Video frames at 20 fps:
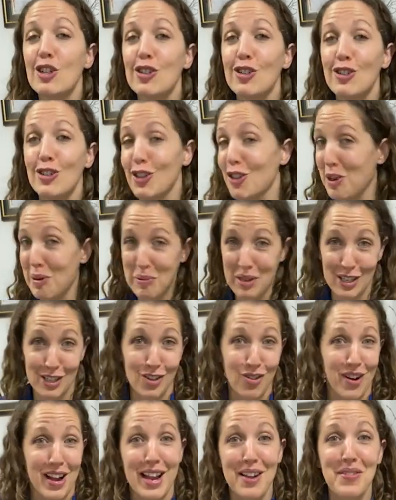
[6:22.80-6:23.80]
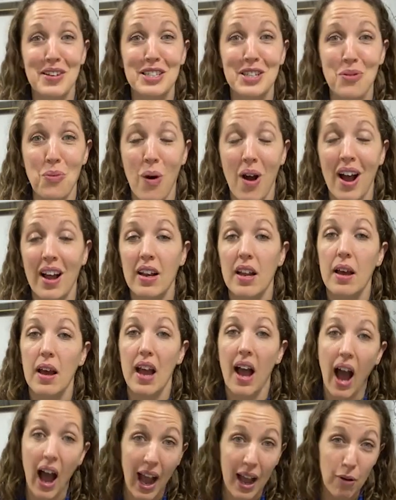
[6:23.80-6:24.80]
You can be as creative as you want.
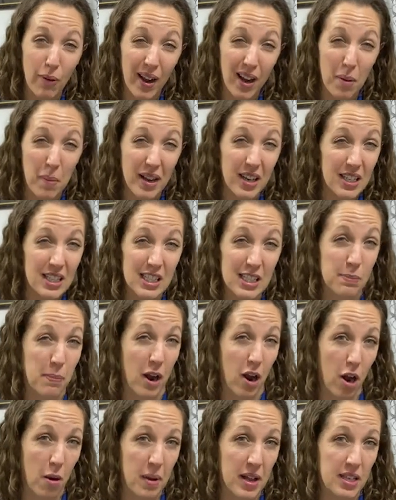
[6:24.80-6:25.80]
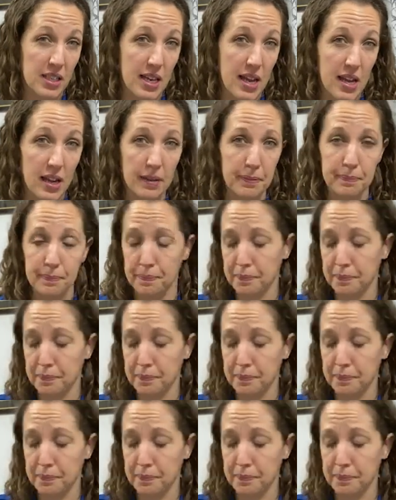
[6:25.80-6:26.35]
I recommend experimenting.